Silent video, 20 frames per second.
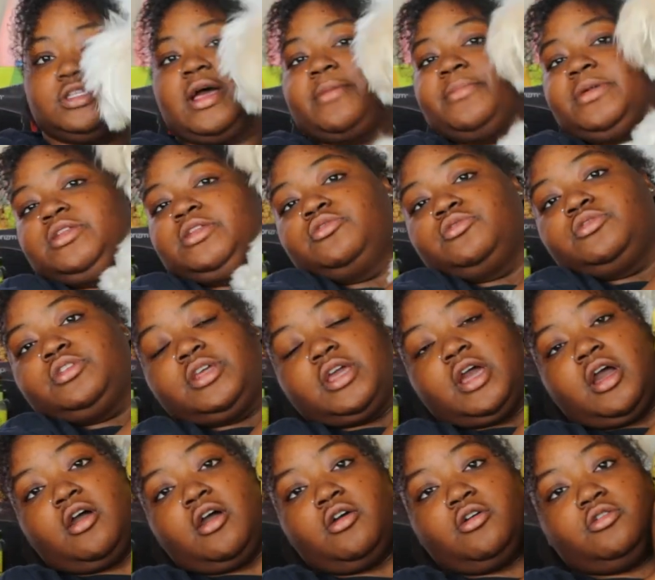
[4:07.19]
I mean, new to
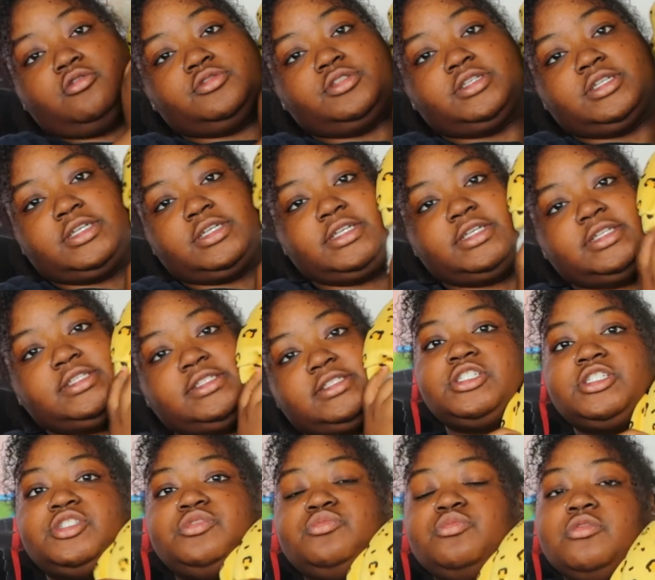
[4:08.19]
y'all, old to us.
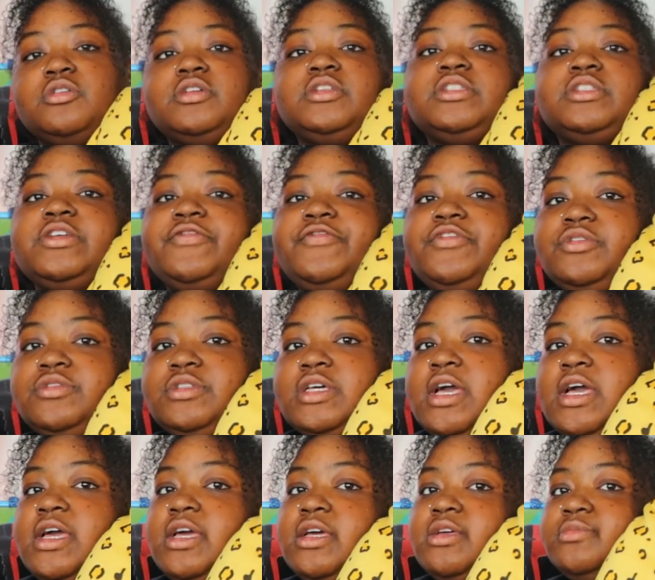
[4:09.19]
She's wore this a few
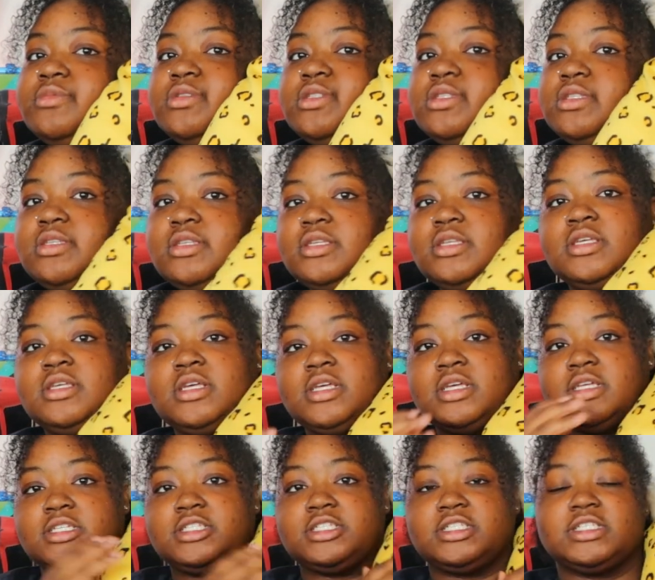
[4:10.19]
times.
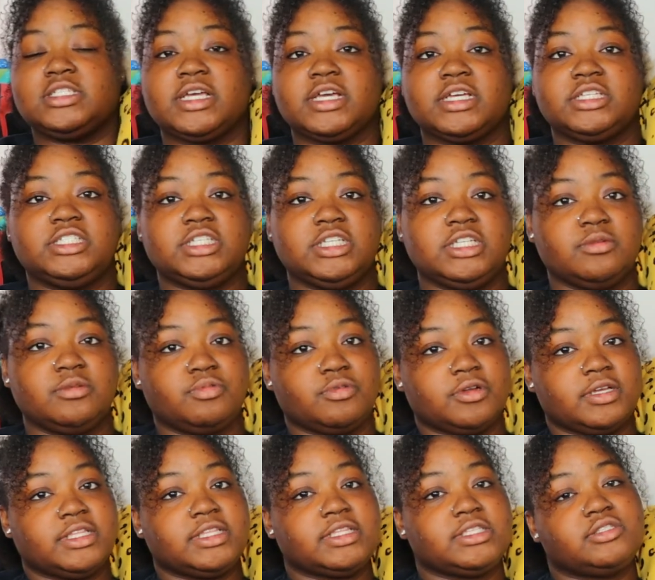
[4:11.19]
It's just like a cheetah
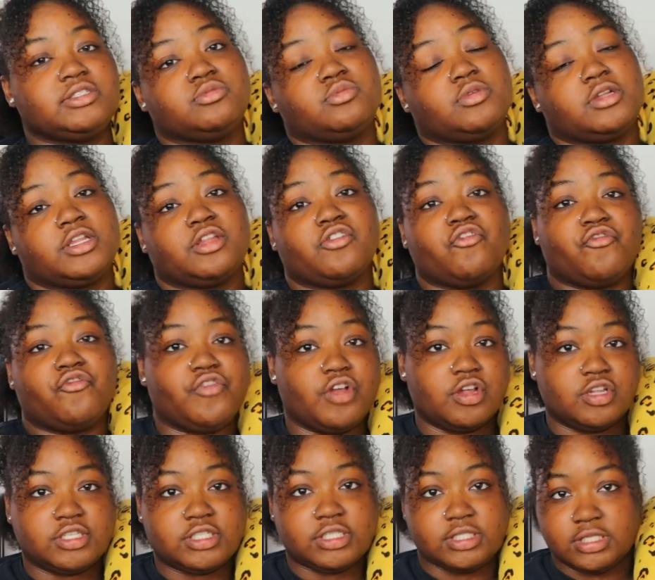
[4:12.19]
print. This is one of the
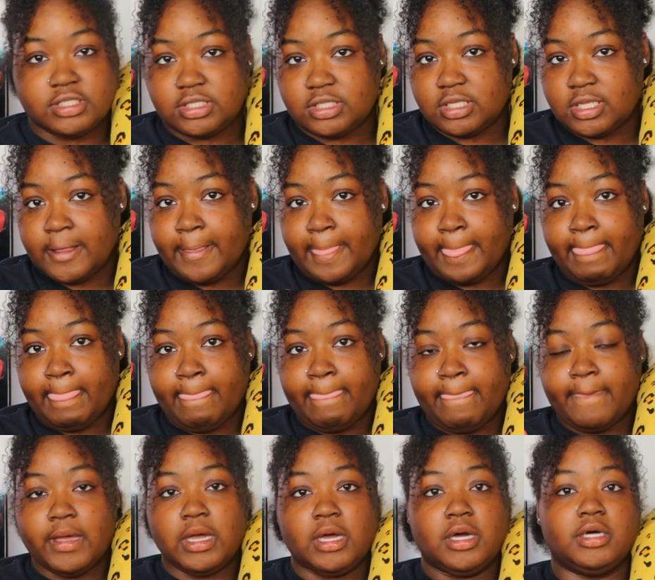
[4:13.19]
first
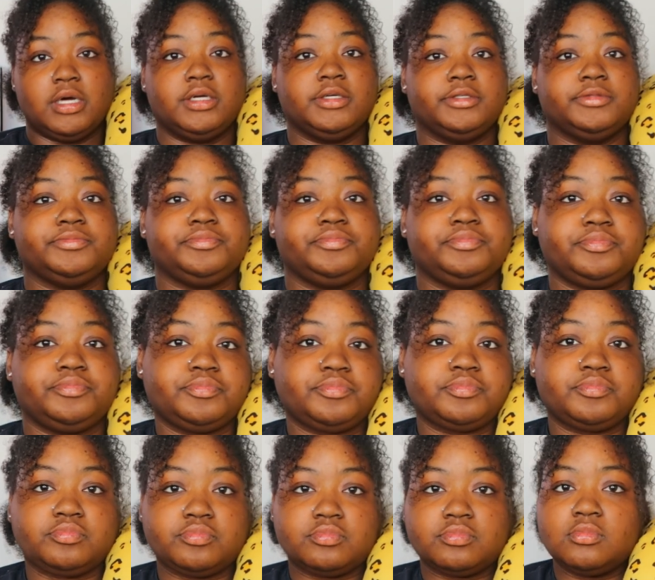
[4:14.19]
um,
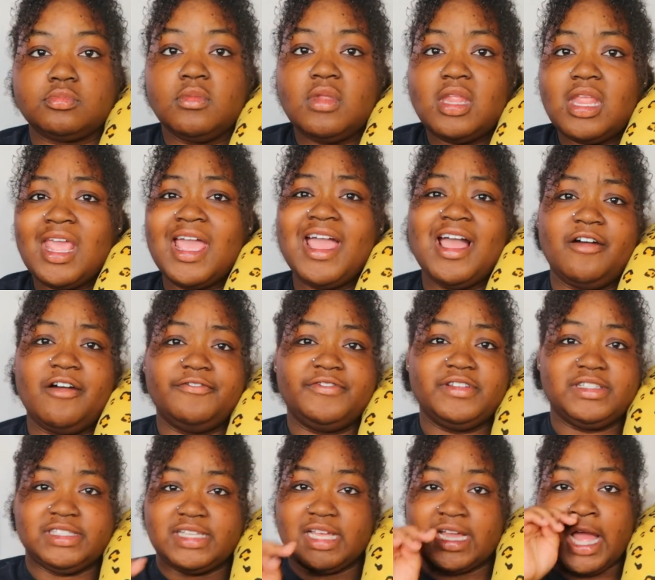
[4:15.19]

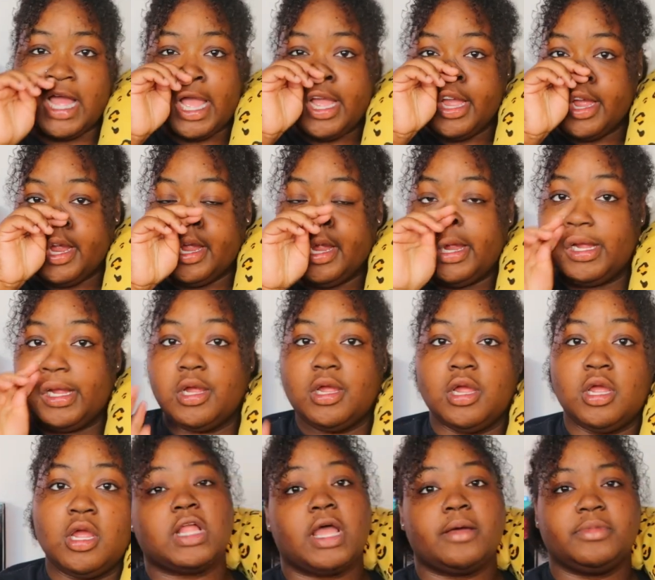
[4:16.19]
outfits I got her.
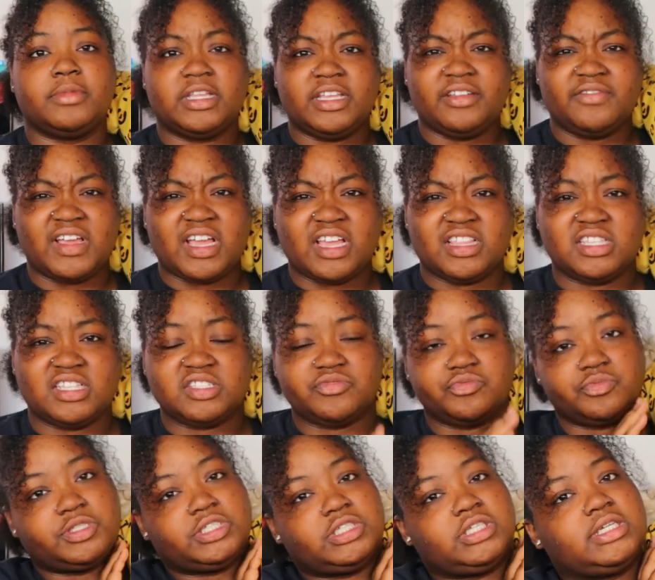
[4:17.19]
I believe I got this
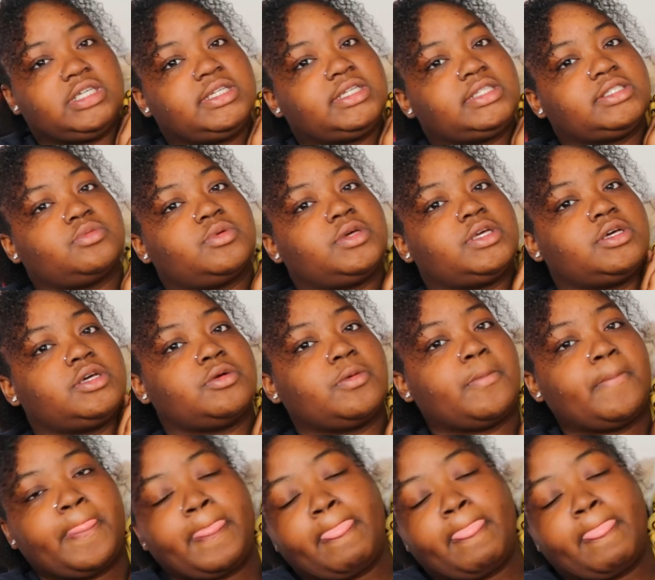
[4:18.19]
from Shein as well.